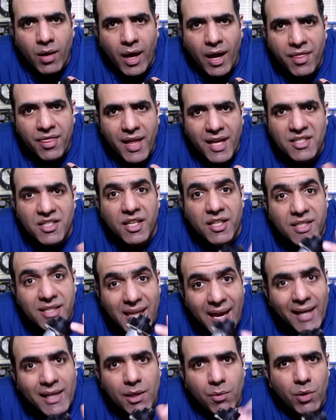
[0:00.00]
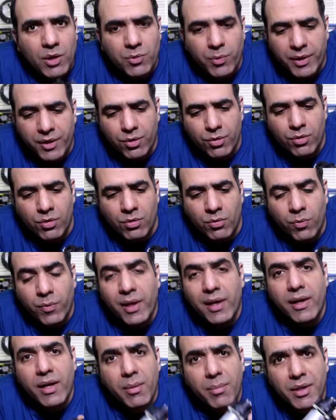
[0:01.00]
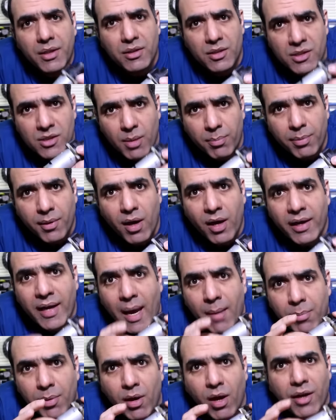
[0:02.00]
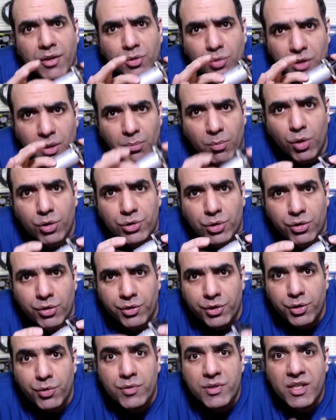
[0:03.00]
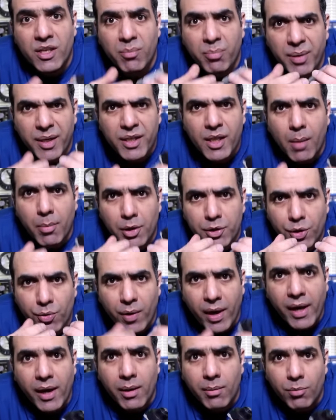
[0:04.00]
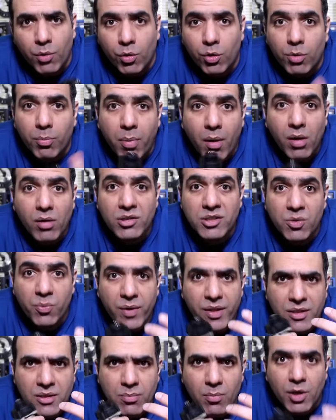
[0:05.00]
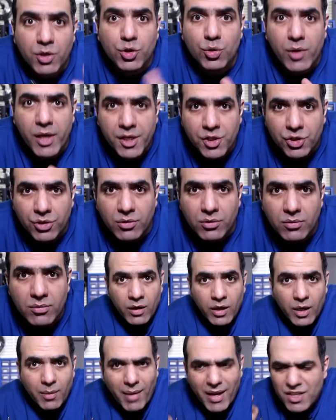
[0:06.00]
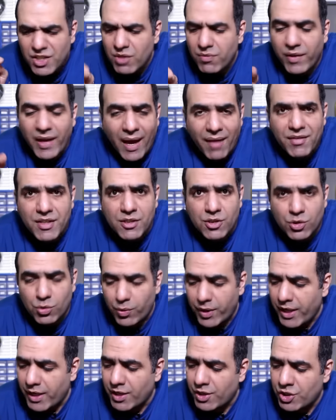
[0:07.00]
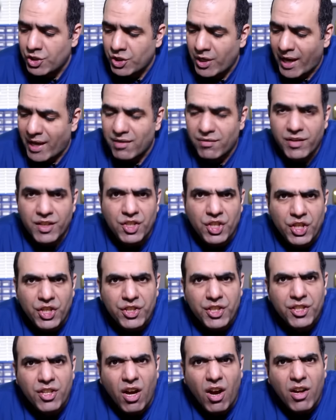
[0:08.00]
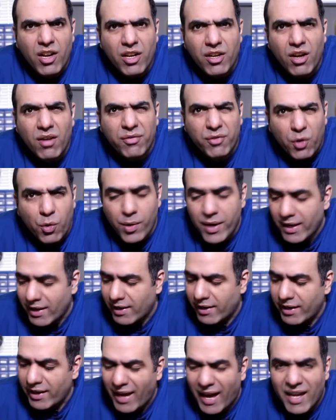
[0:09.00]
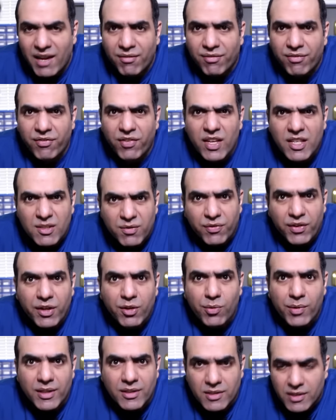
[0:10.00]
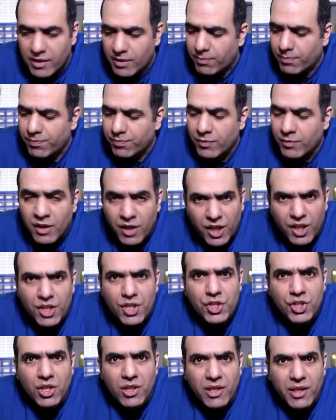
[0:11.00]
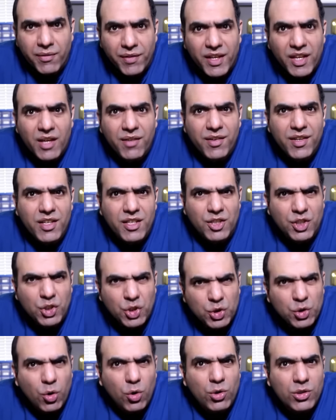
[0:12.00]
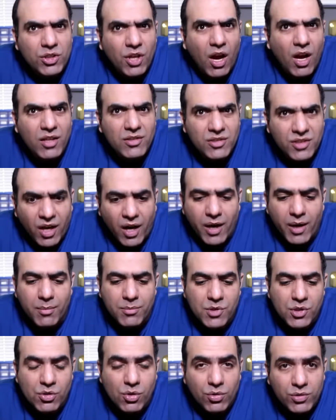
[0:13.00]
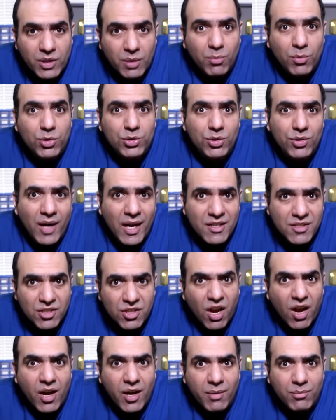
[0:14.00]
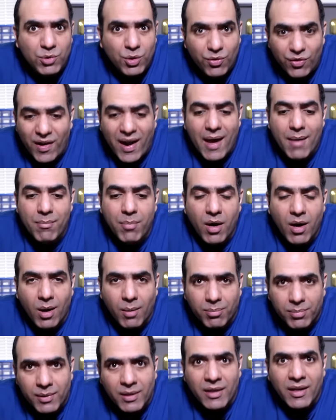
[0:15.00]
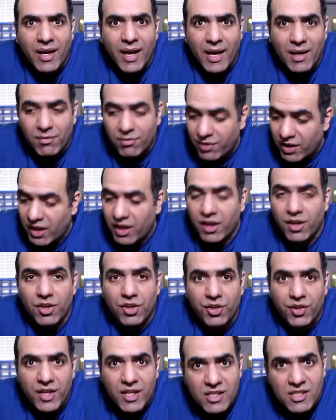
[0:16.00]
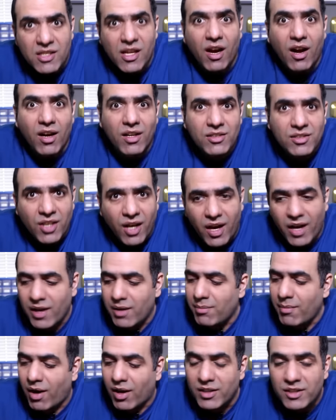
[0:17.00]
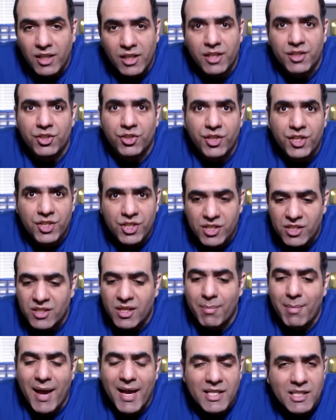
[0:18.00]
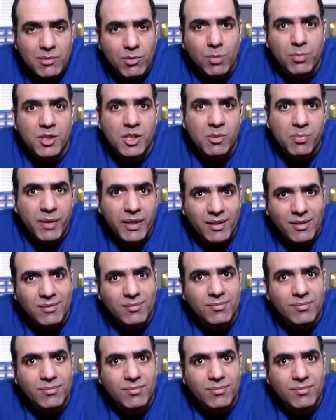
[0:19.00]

And that's exactly what we do. We limit the supply applied to the motor using P W M or pulse width modulation. Imagine we have a switch and we turn it on and off quickly at a fixed frequency. Initially, we give it a short on time so the motor has time to ramp up, and we increase the on time until it reaches the maximum speed.